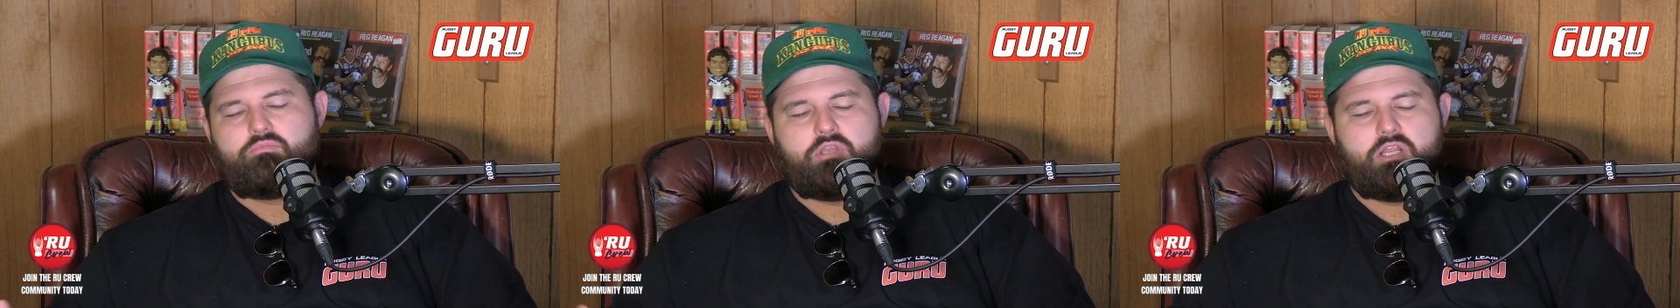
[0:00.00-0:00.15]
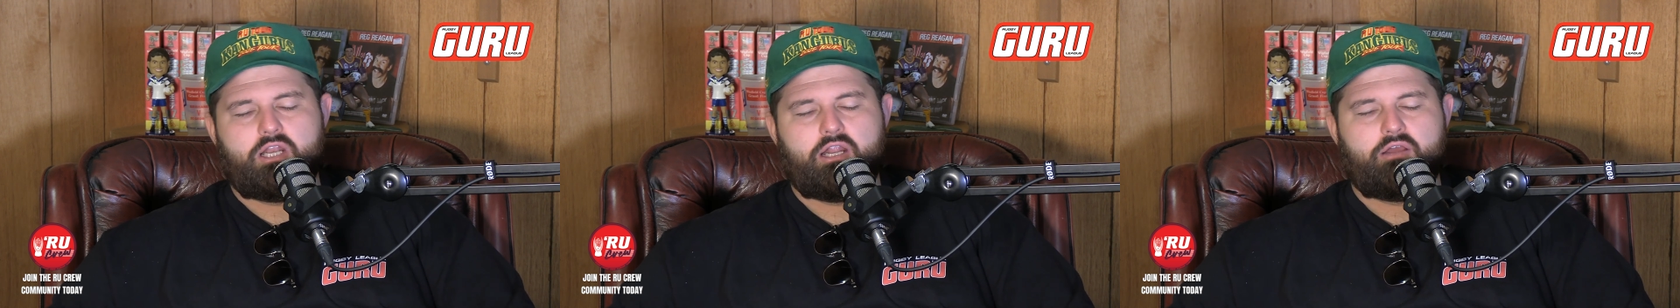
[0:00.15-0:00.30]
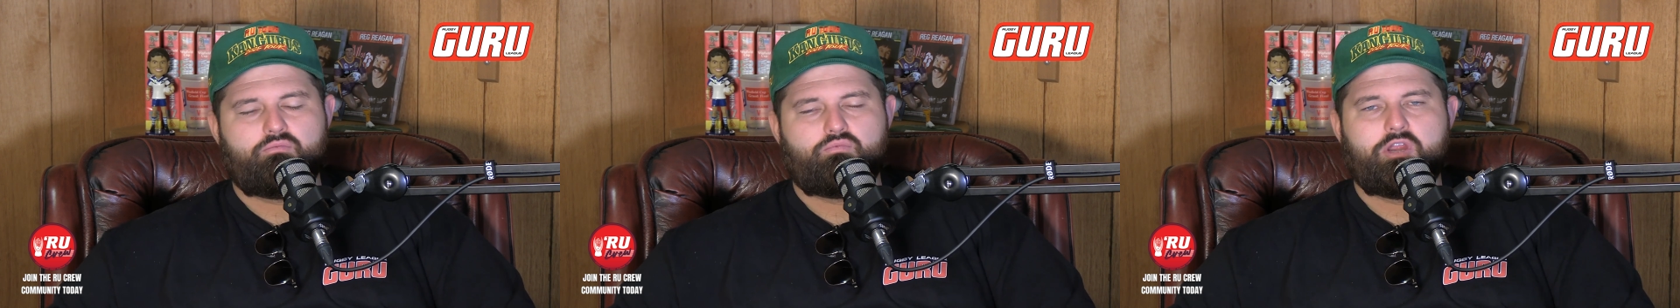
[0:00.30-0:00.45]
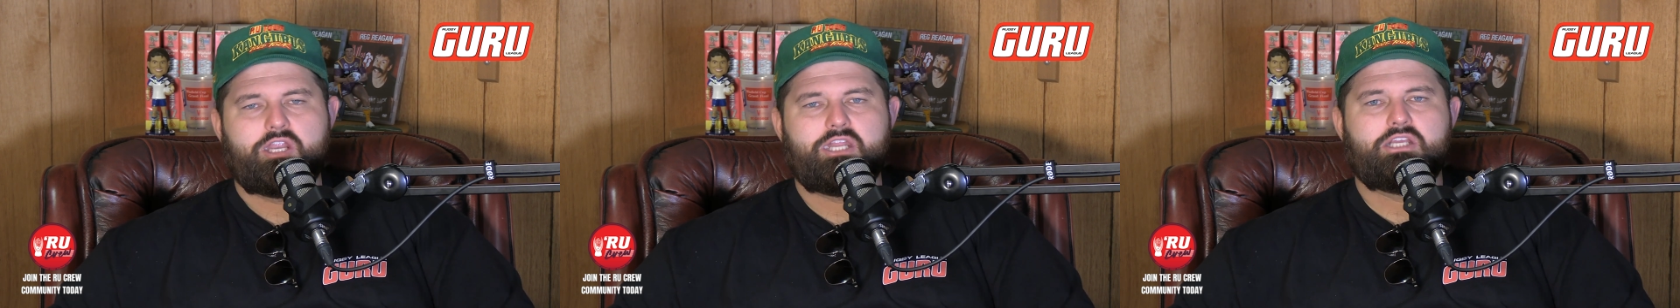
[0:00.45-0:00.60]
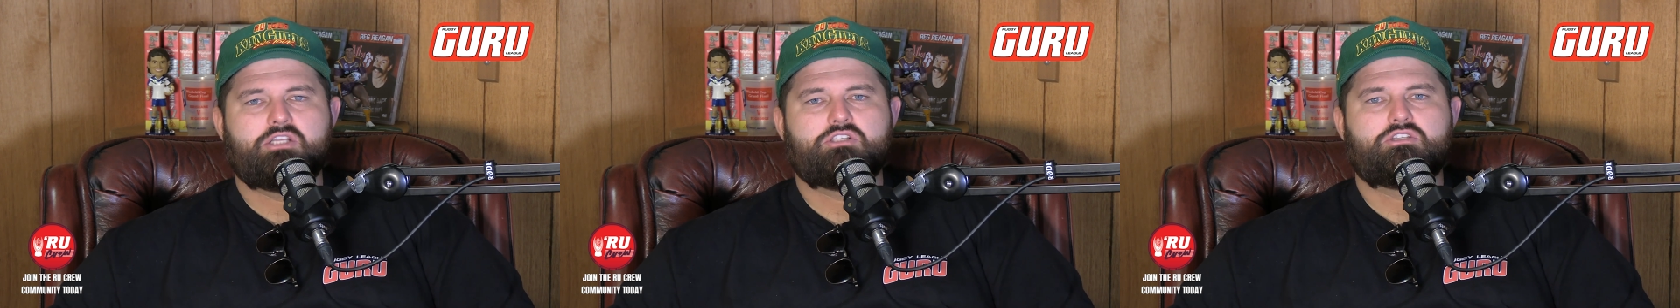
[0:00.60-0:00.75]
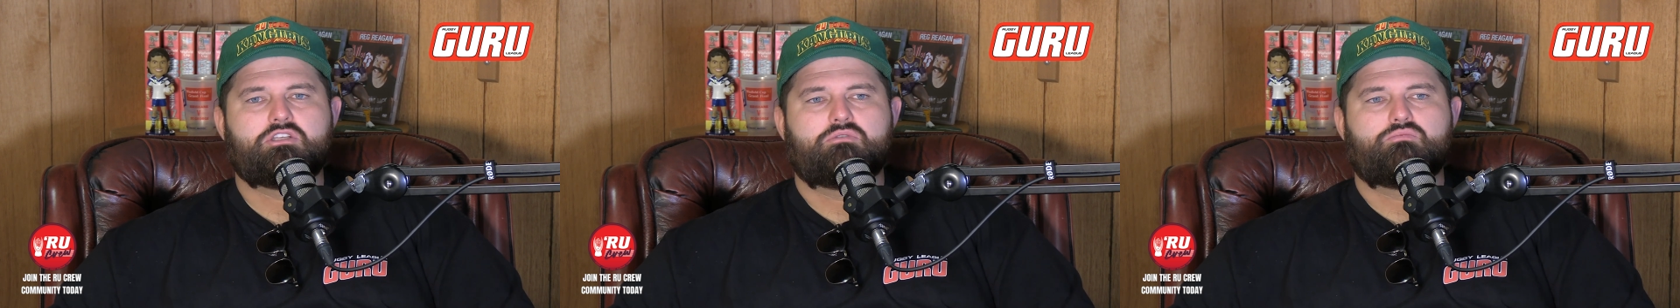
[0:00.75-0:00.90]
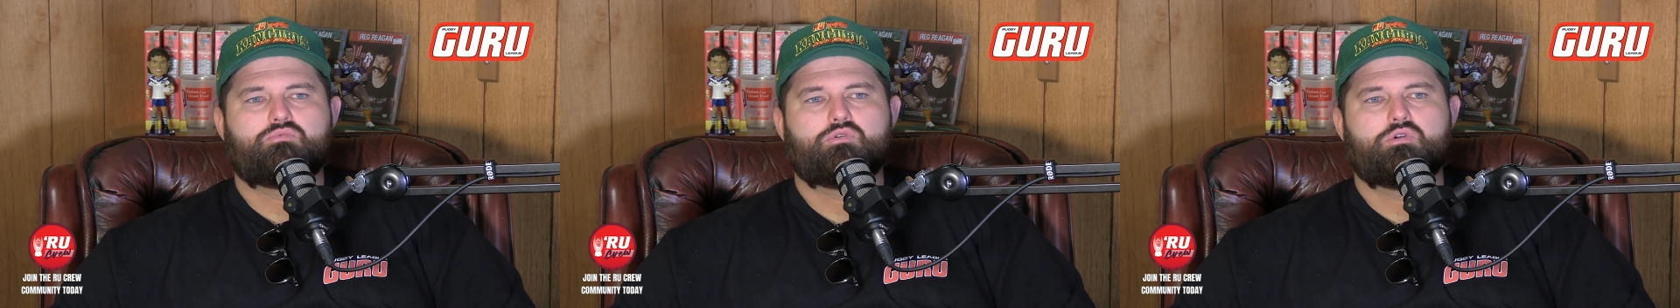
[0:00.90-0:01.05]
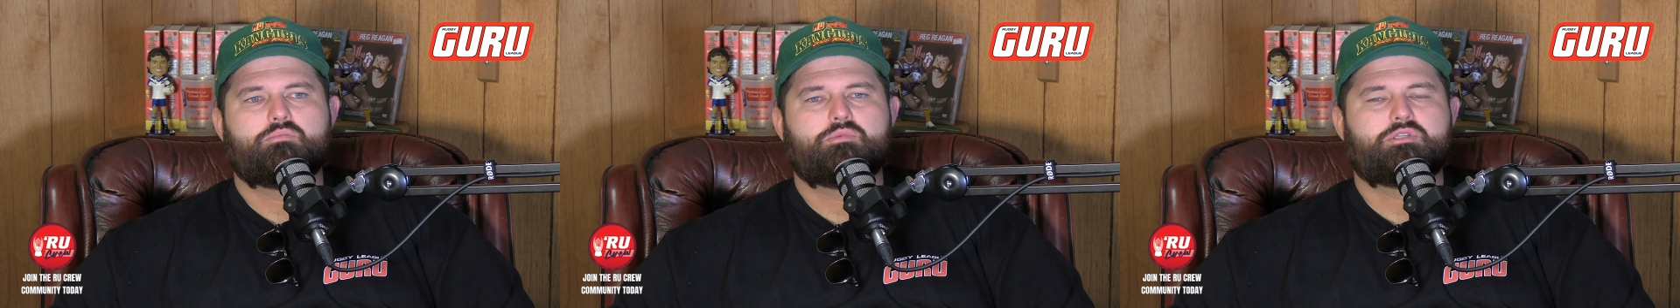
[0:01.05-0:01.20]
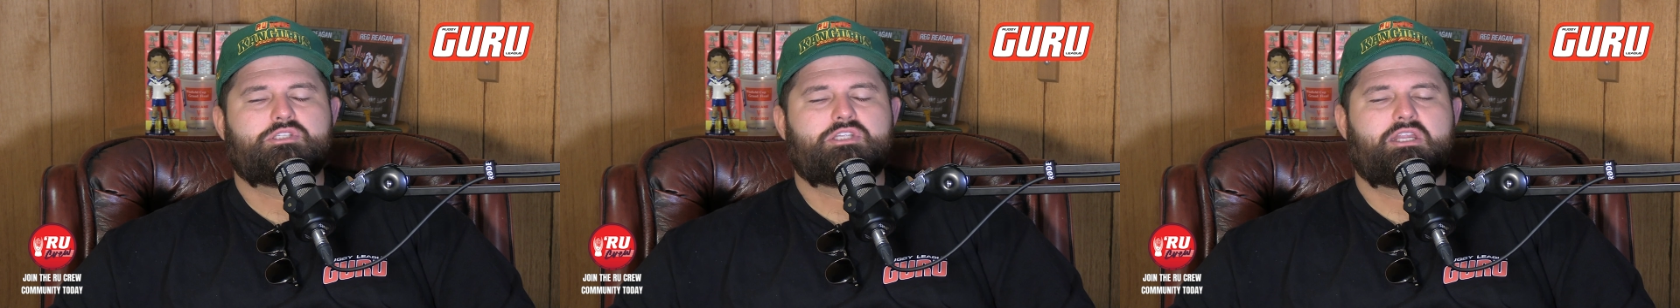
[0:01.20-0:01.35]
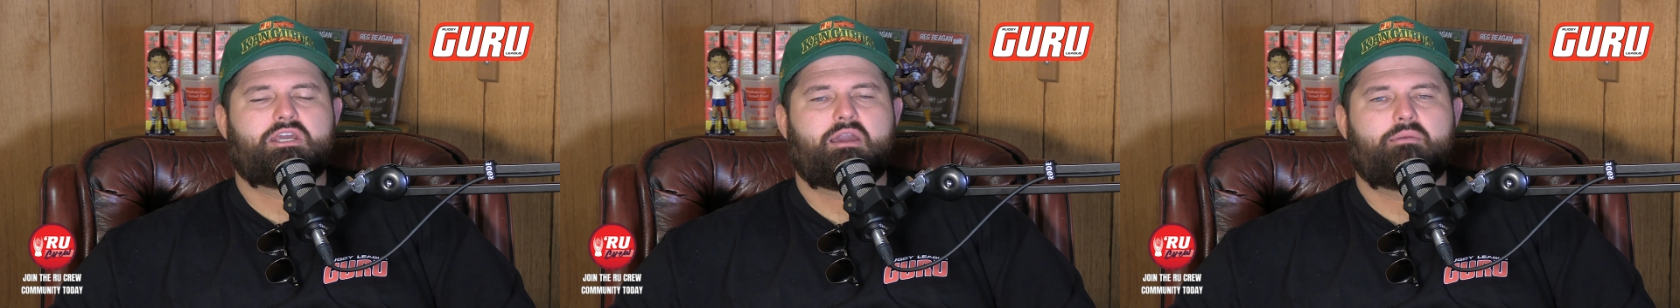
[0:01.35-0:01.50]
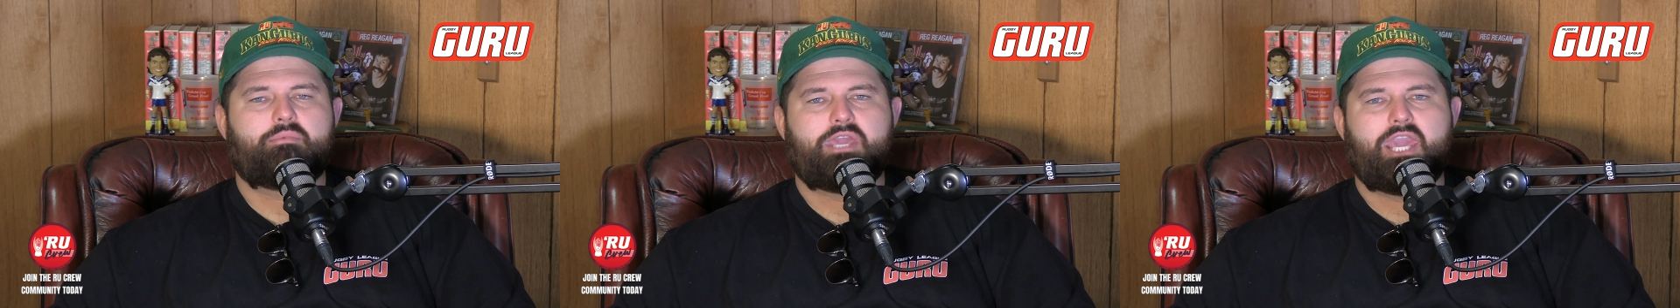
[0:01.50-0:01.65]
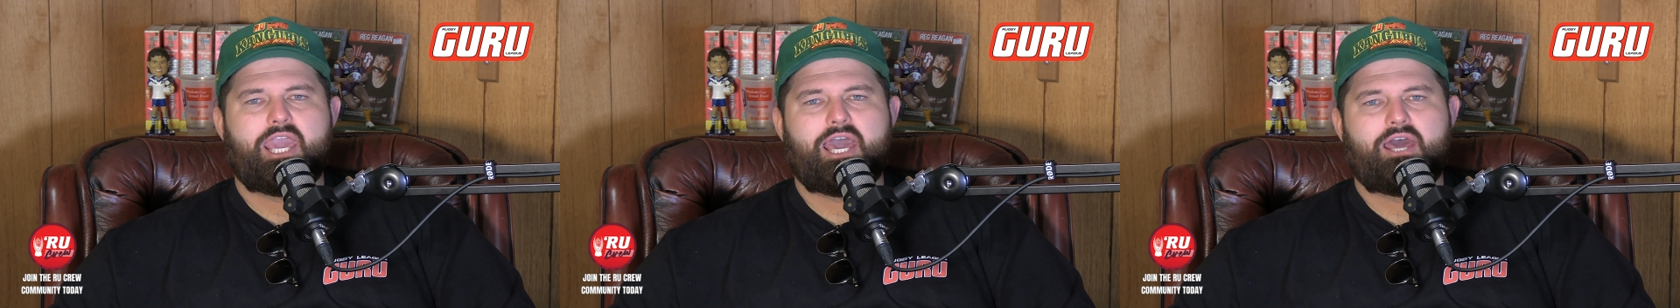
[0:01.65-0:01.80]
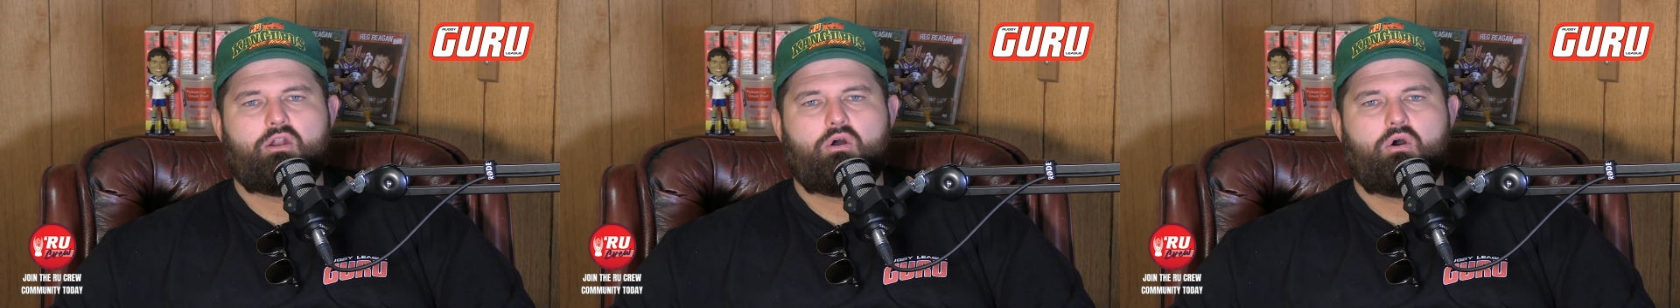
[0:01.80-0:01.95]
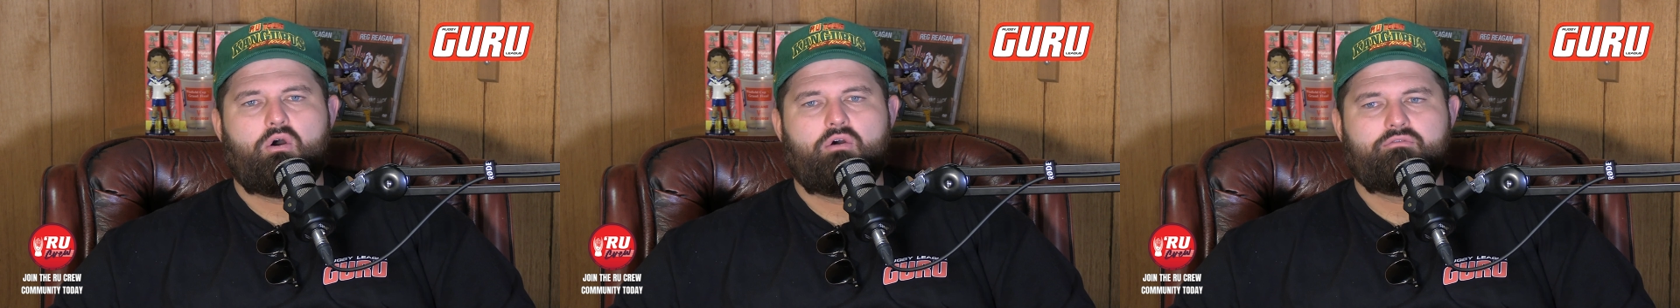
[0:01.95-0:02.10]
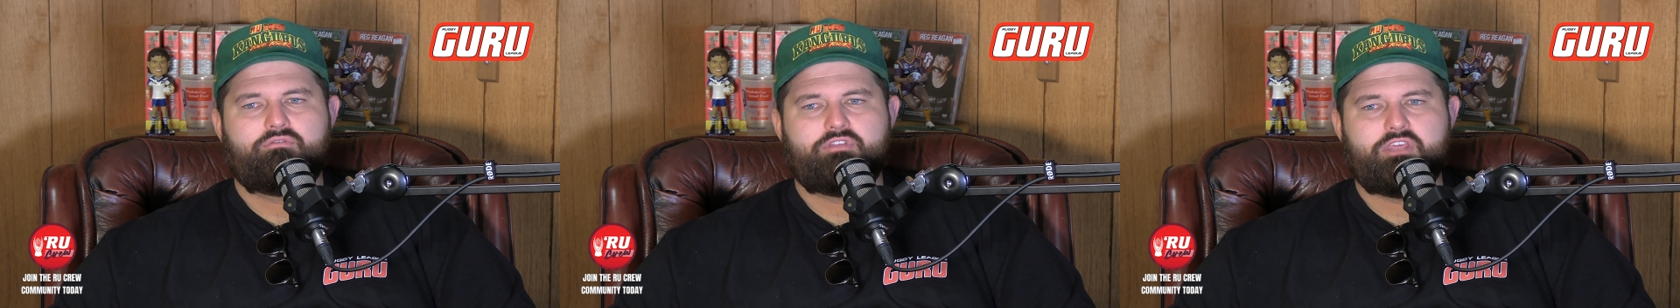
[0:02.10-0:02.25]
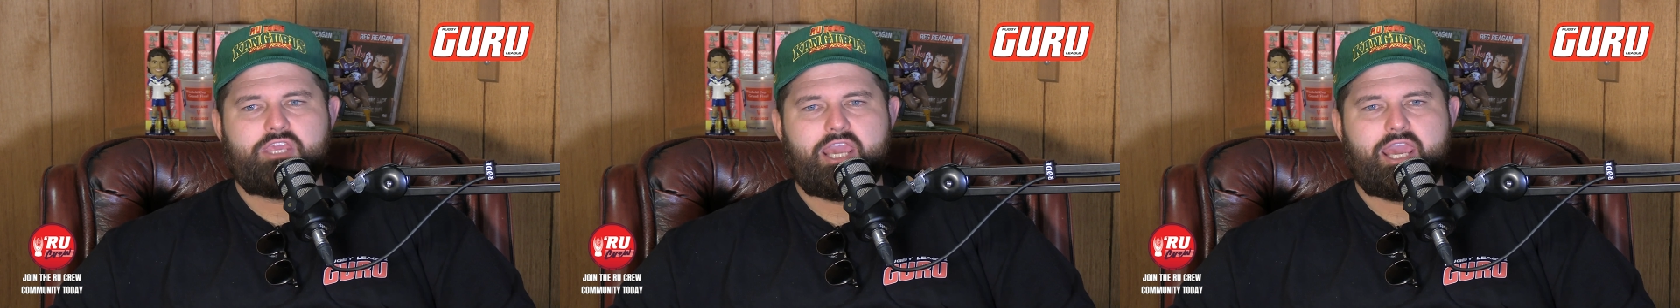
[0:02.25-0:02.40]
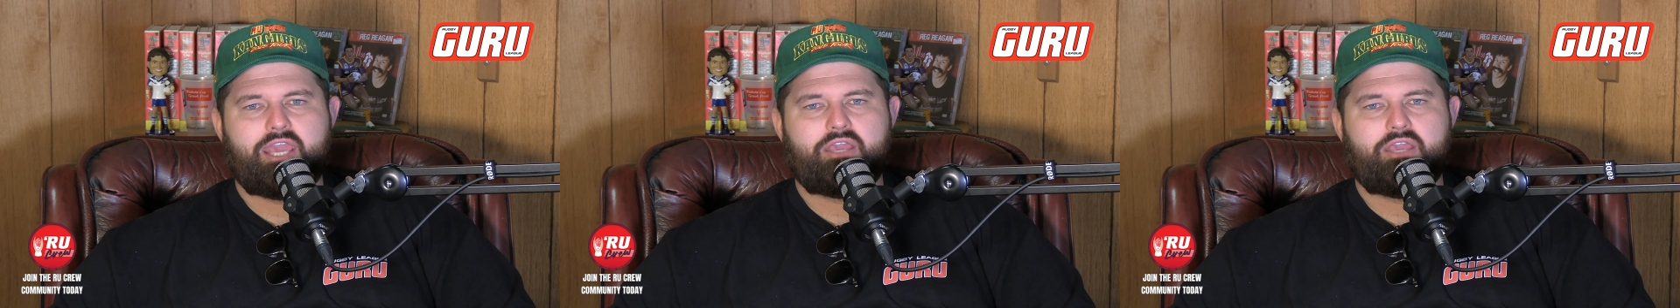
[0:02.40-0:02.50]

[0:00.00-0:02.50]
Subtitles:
you know, reading into the rumours that are coming out of the